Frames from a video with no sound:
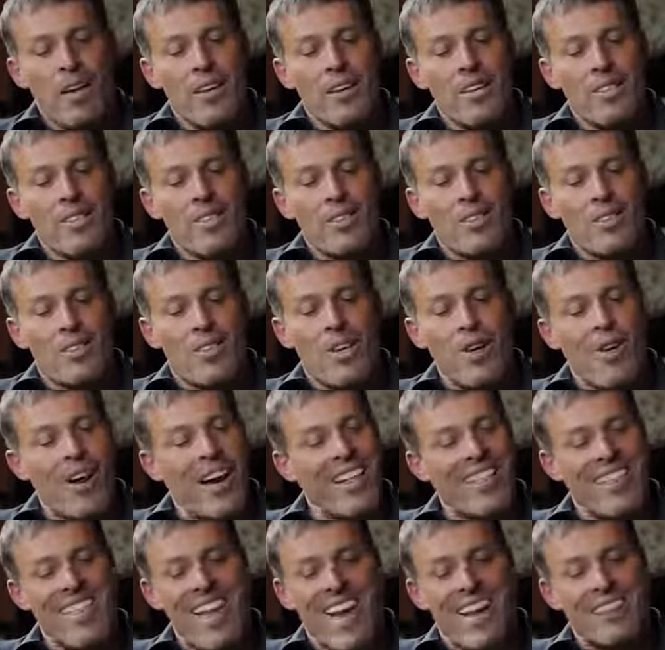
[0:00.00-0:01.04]
so
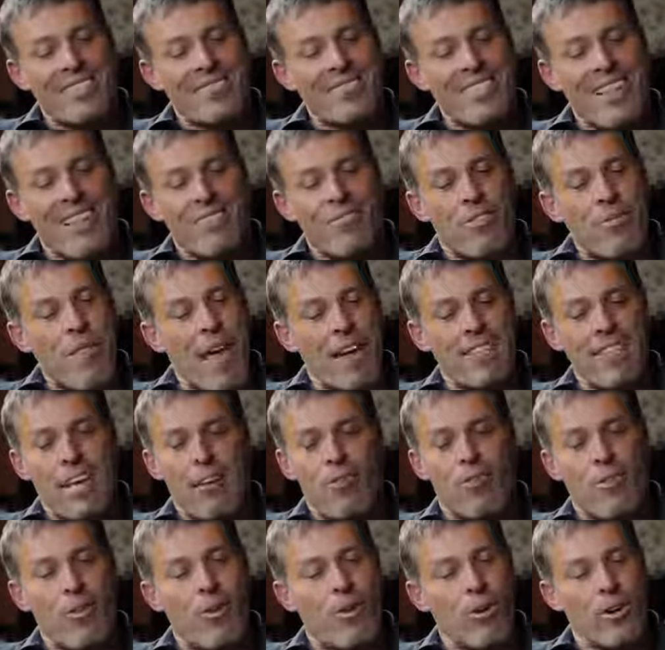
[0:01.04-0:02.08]
from that day
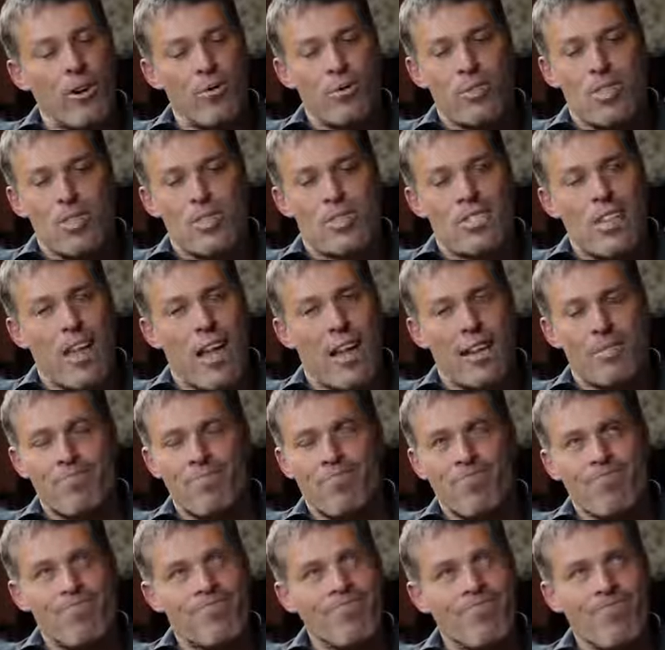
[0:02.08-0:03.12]
forward, it was just like,
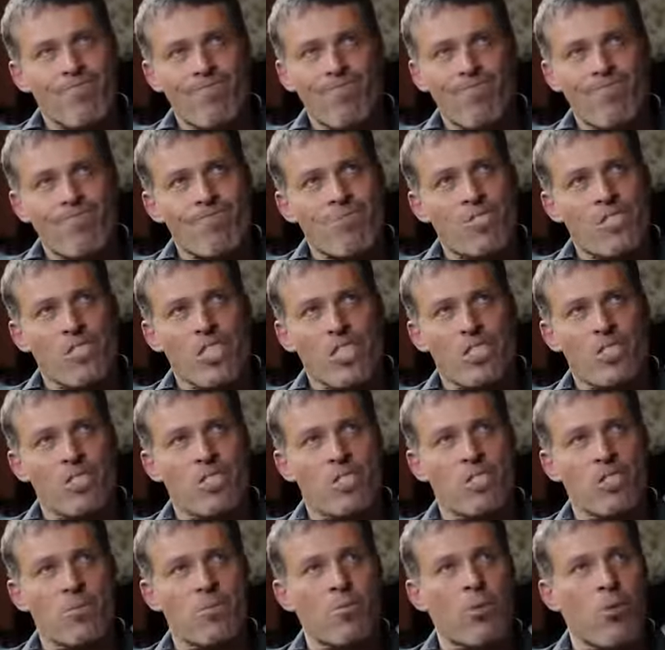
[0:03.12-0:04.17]
Just
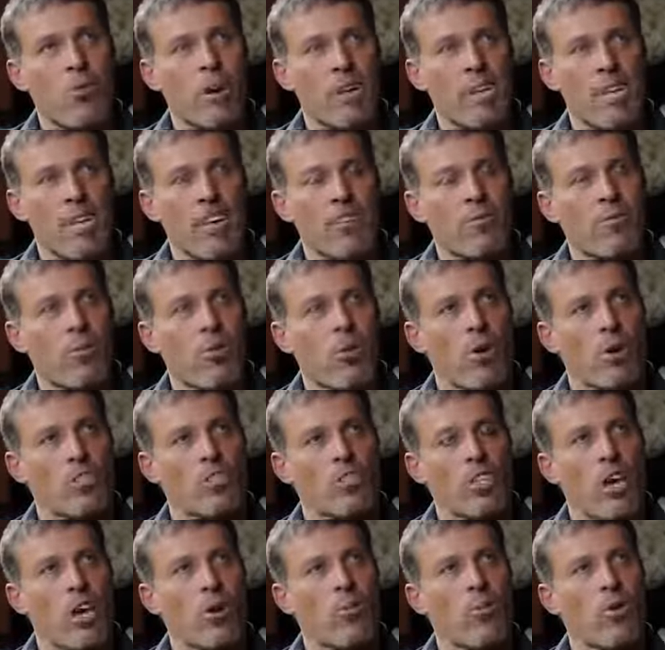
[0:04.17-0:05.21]
do more, give more,
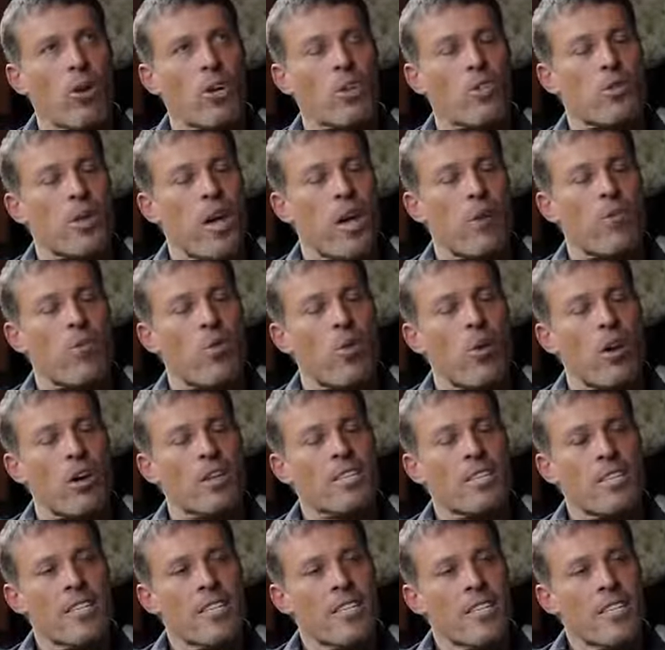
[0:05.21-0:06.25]
share more, create more.
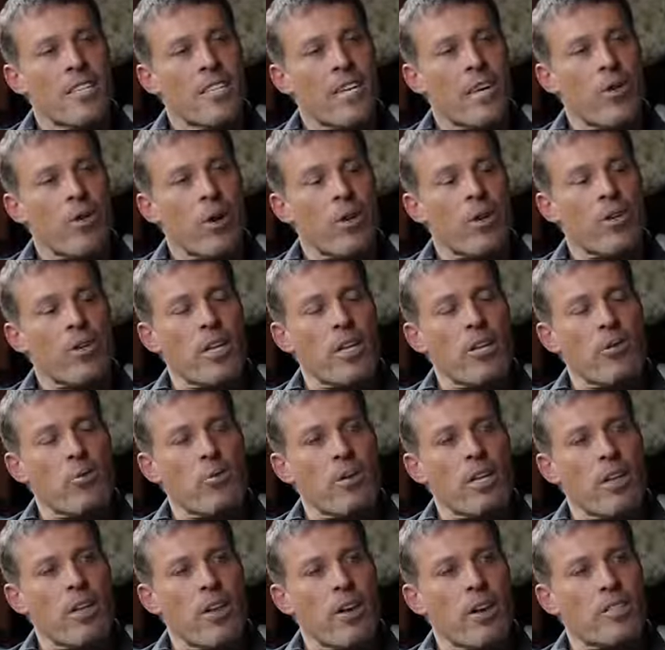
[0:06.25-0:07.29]
And what you need will
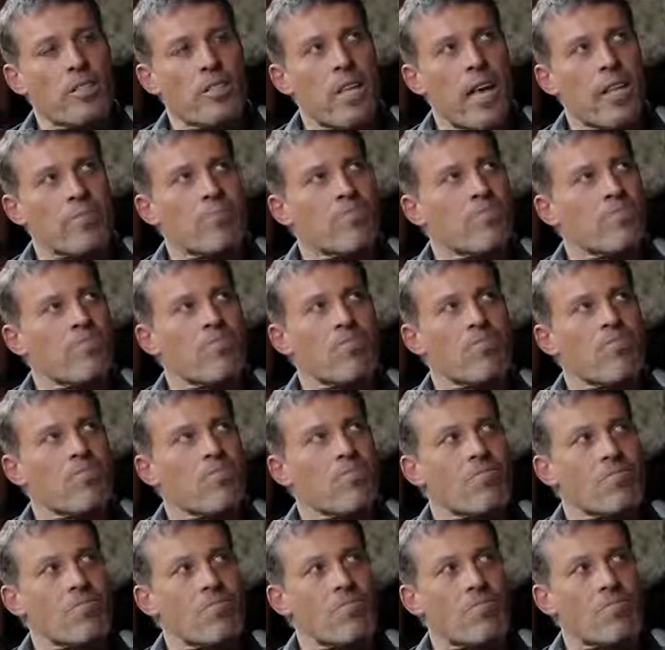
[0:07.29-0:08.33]
be there. It's like
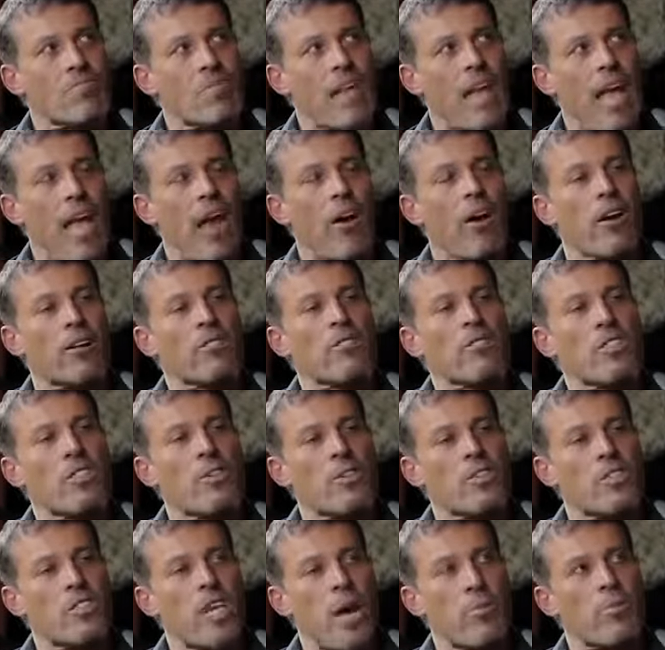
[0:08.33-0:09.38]
air. You don't
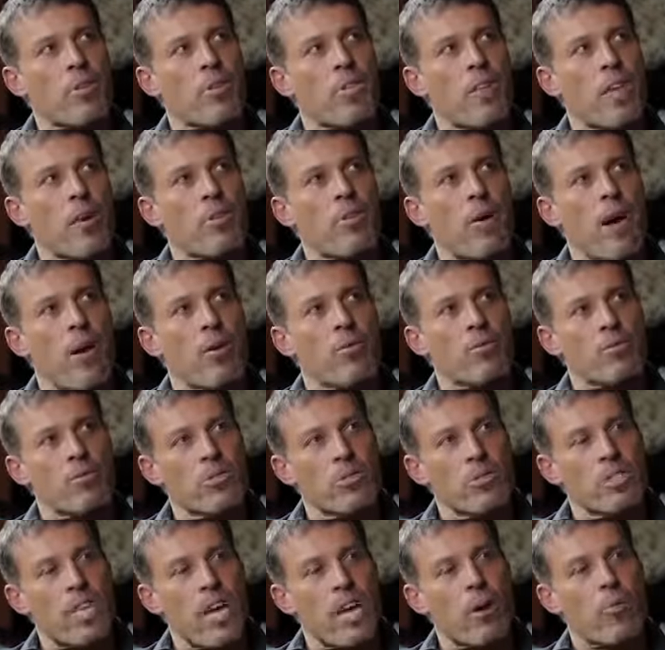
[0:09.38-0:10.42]
stop to think about when you
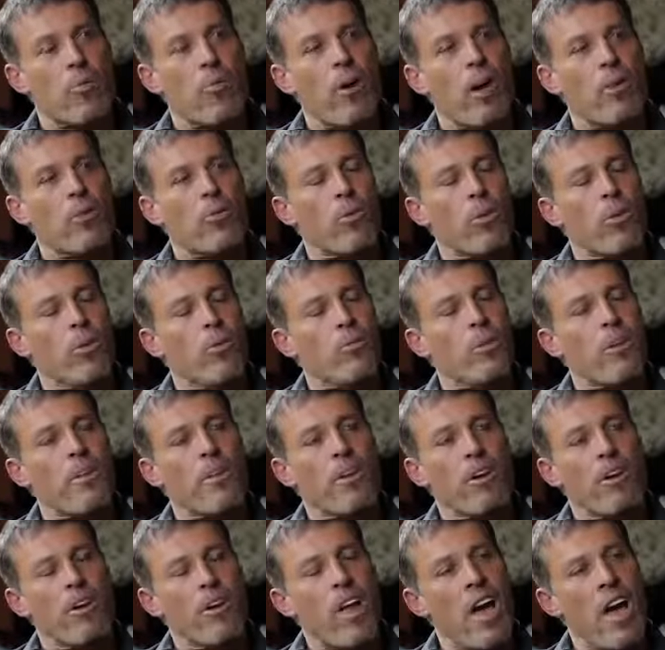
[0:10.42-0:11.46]
take a breath whether it'll be
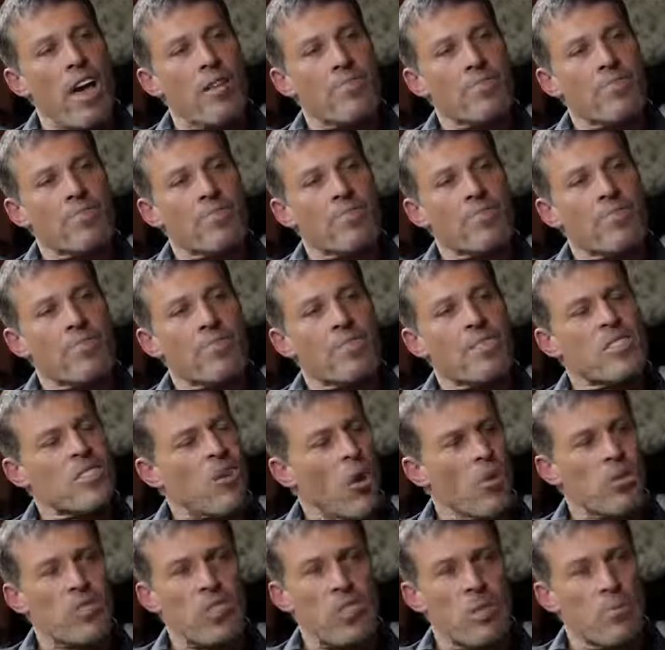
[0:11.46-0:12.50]
there or not. It's
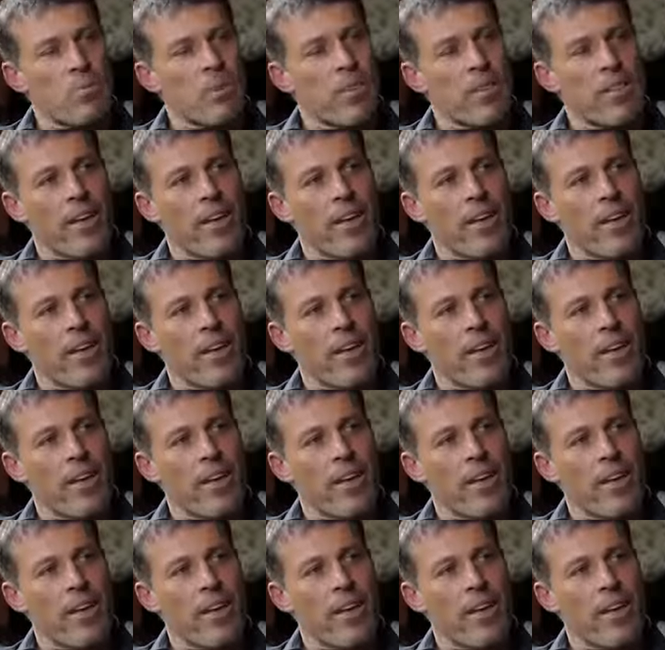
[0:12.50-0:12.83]
always going to be there.